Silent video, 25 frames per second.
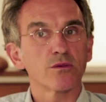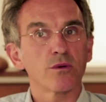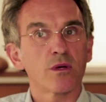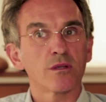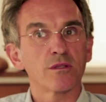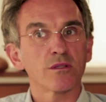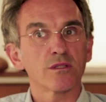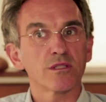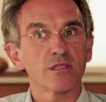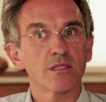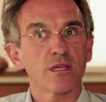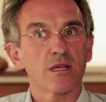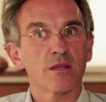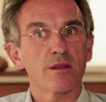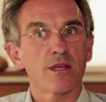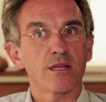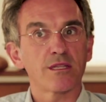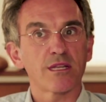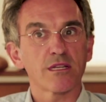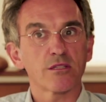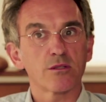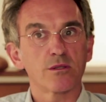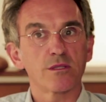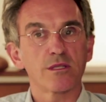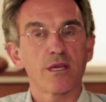to understand
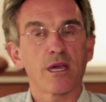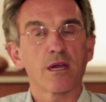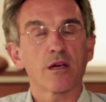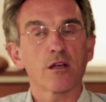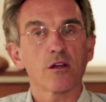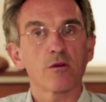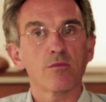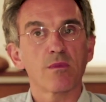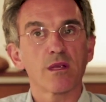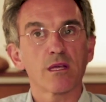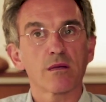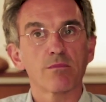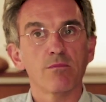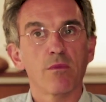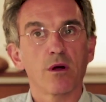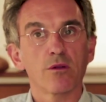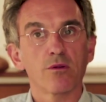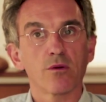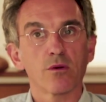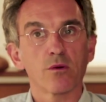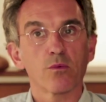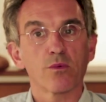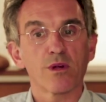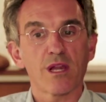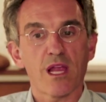that actually the economic
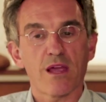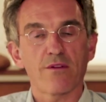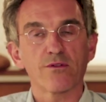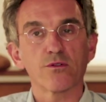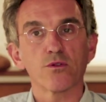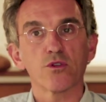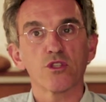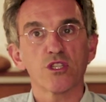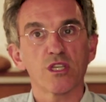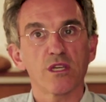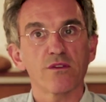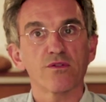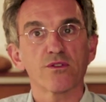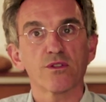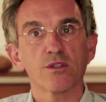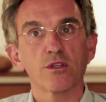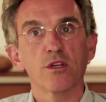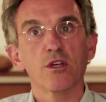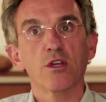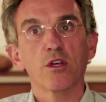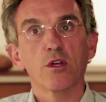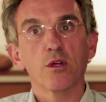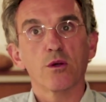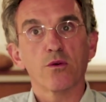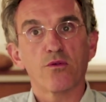model will have to shift
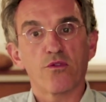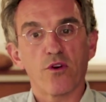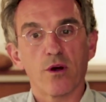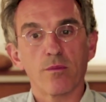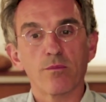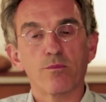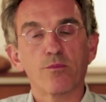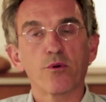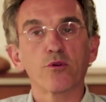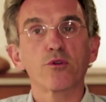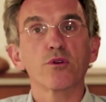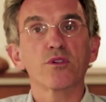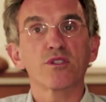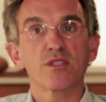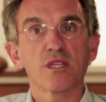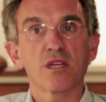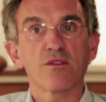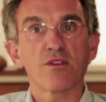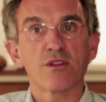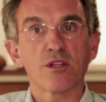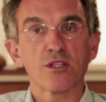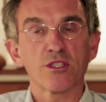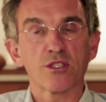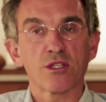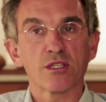from producing
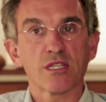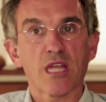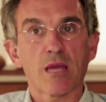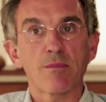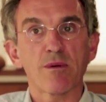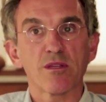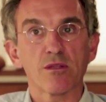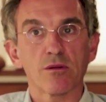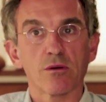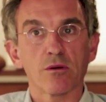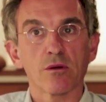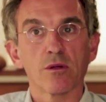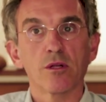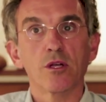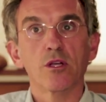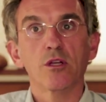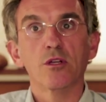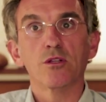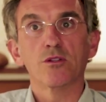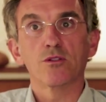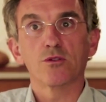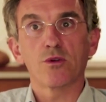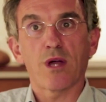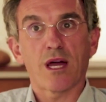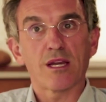financial capital
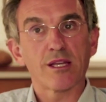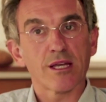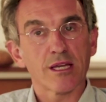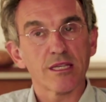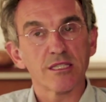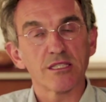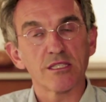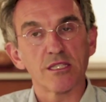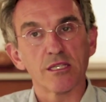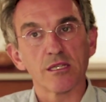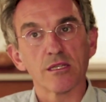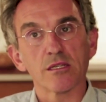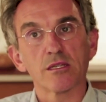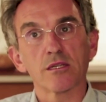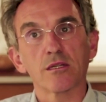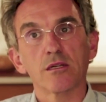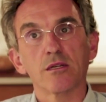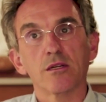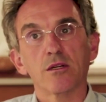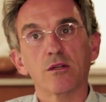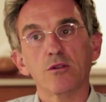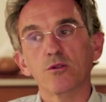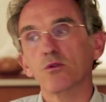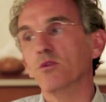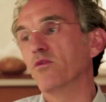to addressing
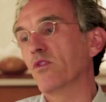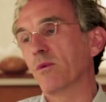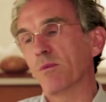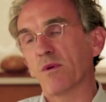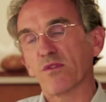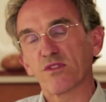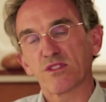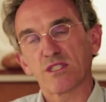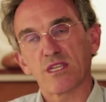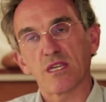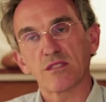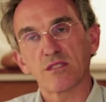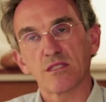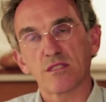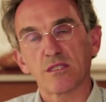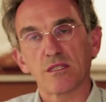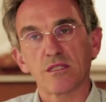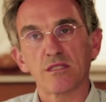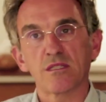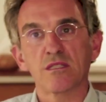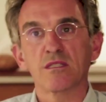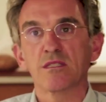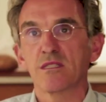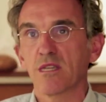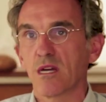new form of
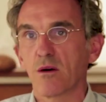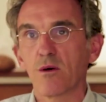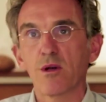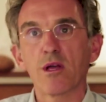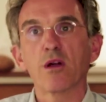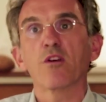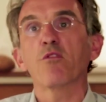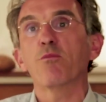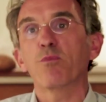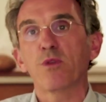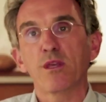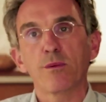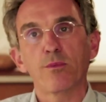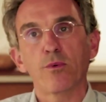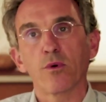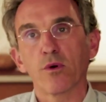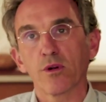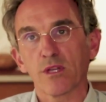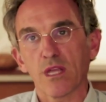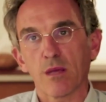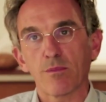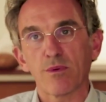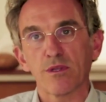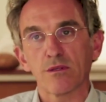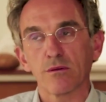scarcities in the area of people
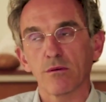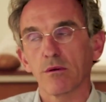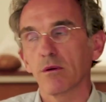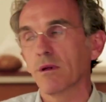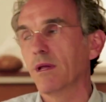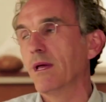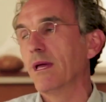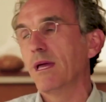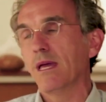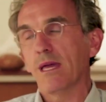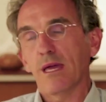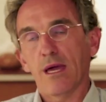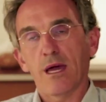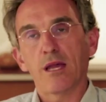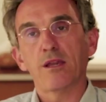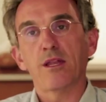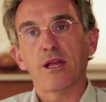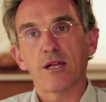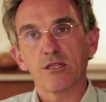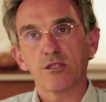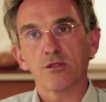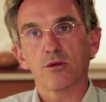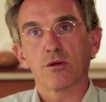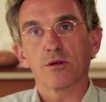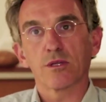capital and
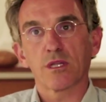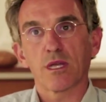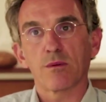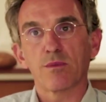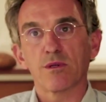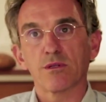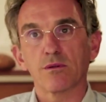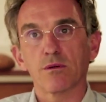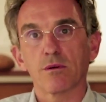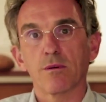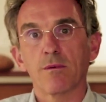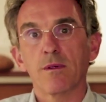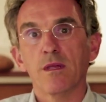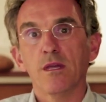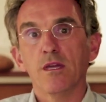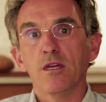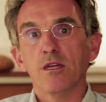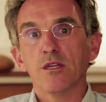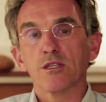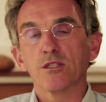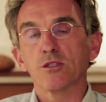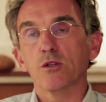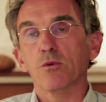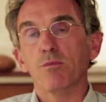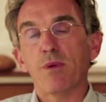natural capital.
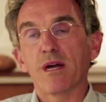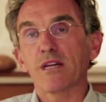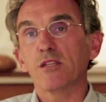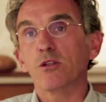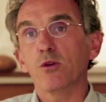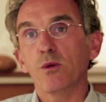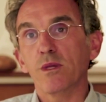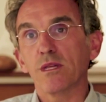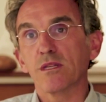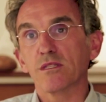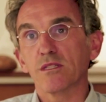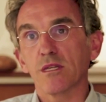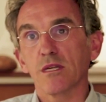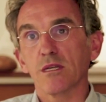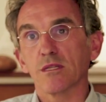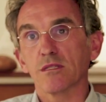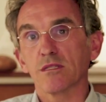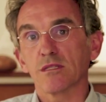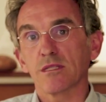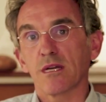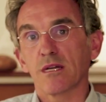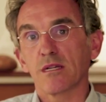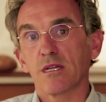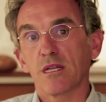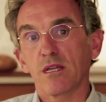So by doing
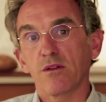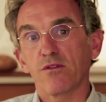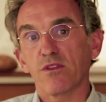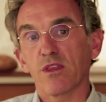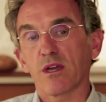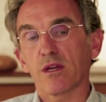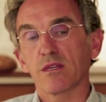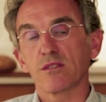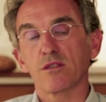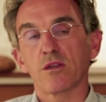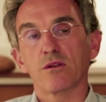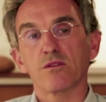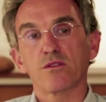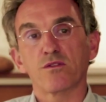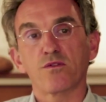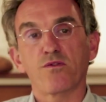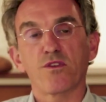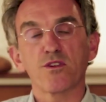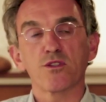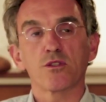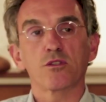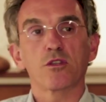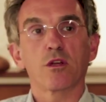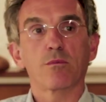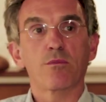this, and if there is a
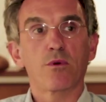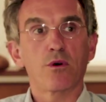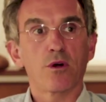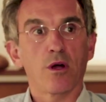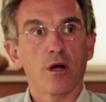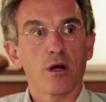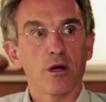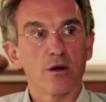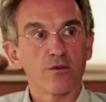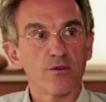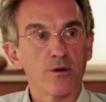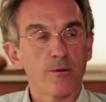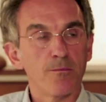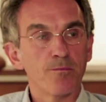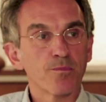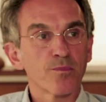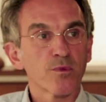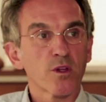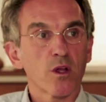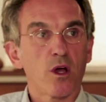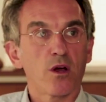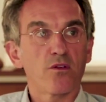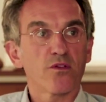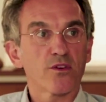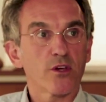sufficient number of
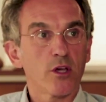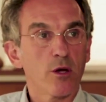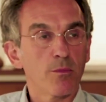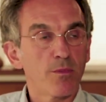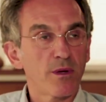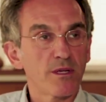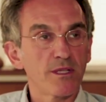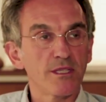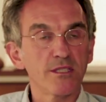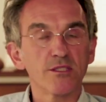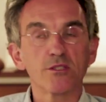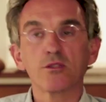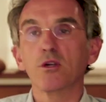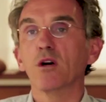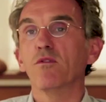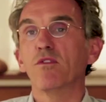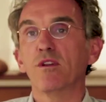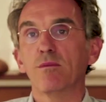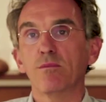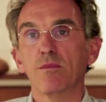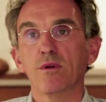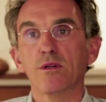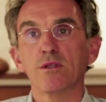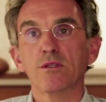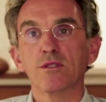companies,
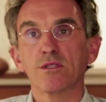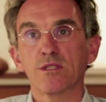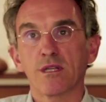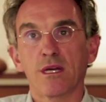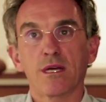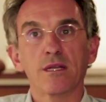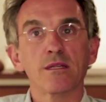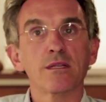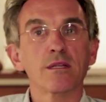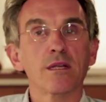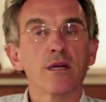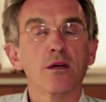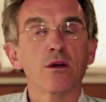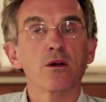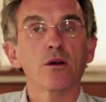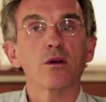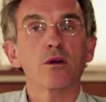government, and